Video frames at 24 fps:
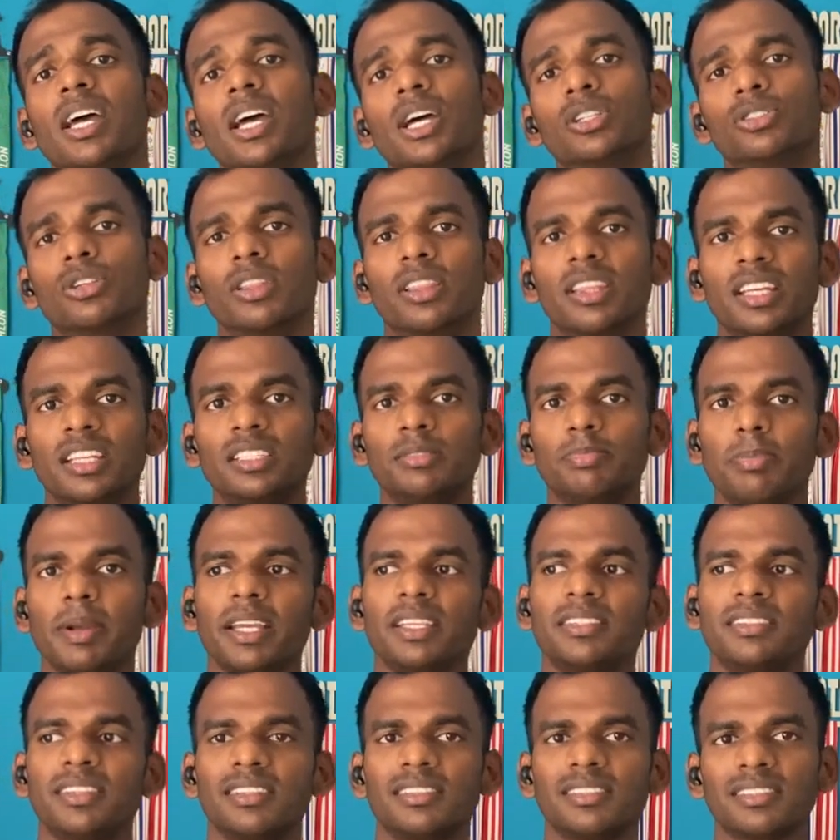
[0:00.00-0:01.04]
So this
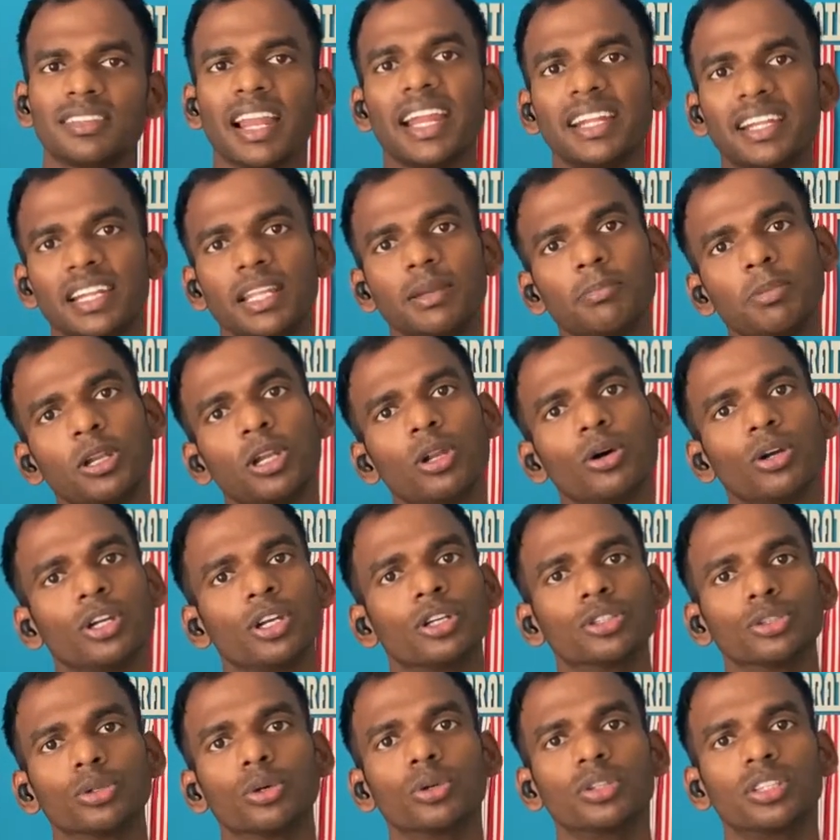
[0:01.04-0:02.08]
pace is slightly below
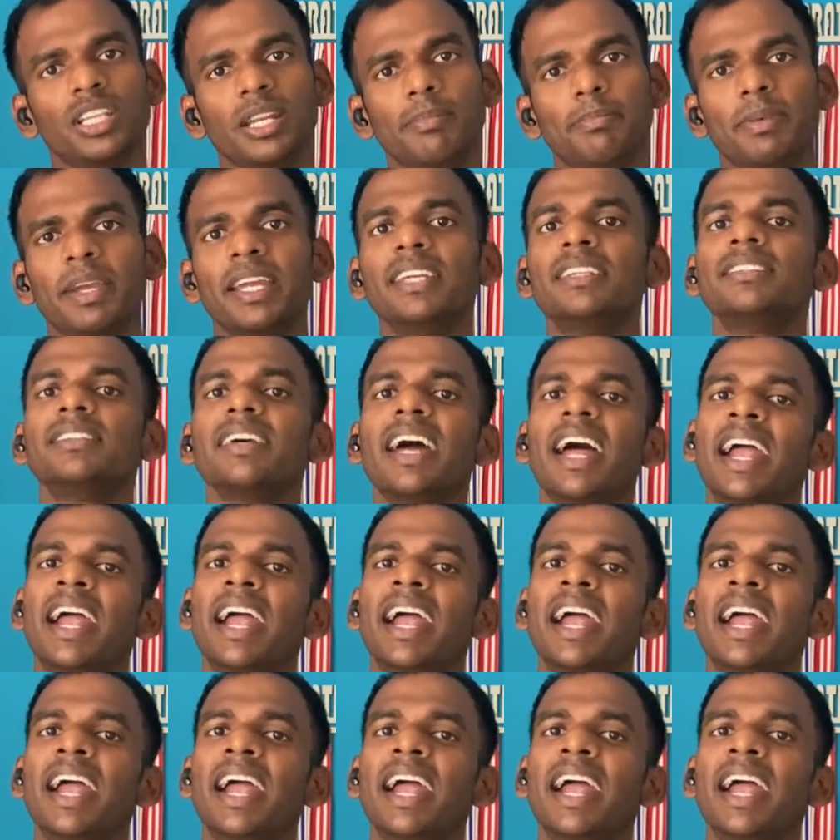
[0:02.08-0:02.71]
your zone 3 pace,